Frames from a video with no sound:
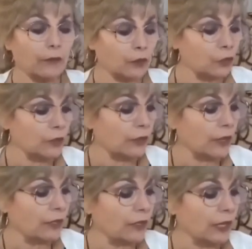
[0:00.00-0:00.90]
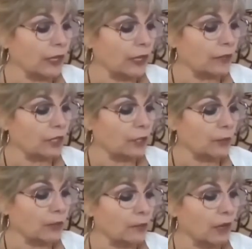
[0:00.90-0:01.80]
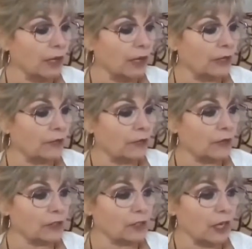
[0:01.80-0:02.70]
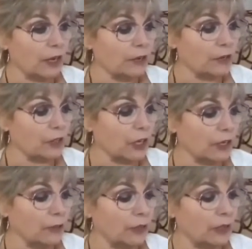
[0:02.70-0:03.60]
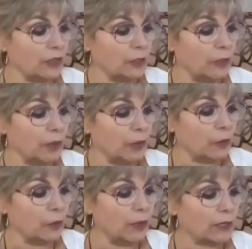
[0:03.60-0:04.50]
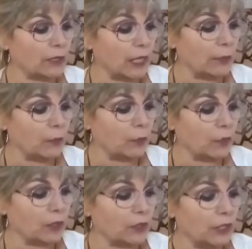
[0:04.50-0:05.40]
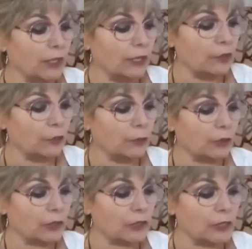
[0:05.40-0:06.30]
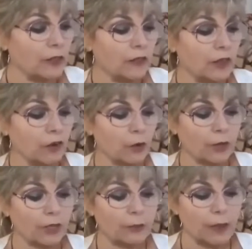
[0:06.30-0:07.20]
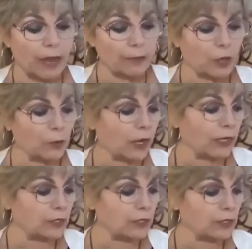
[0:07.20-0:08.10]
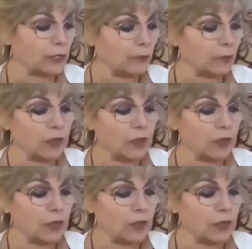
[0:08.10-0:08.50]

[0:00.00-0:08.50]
And they're doing that, again, keeping in mind that this entire document is about robots, cyborgs, and humans. They've already mapped our brains.